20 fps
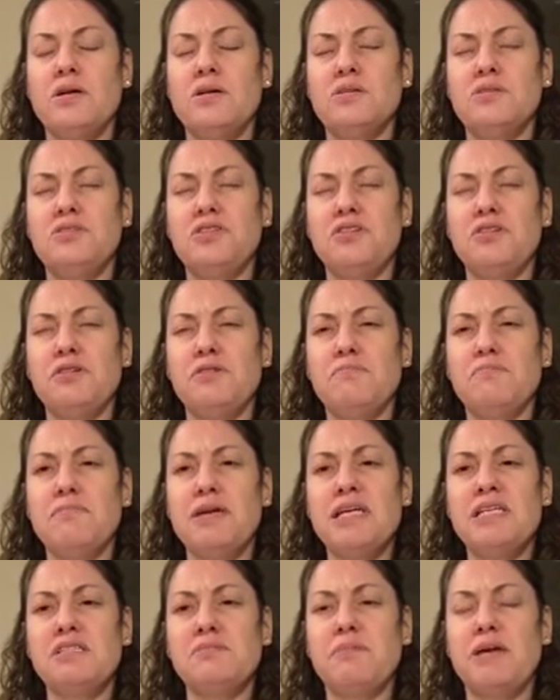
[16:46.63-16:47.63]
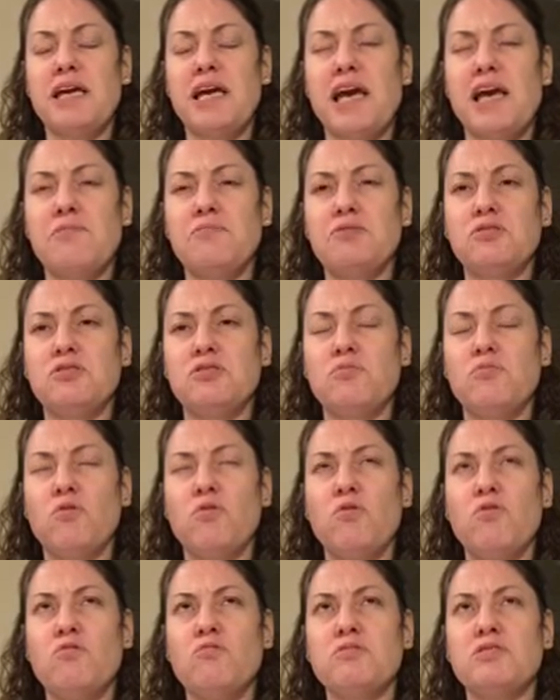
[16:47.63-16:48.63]
do you miss being able to
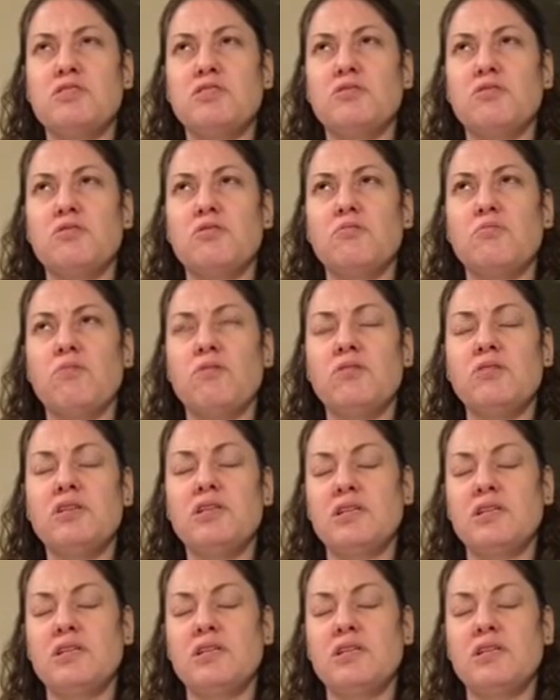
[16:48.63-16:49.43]
walk was another one.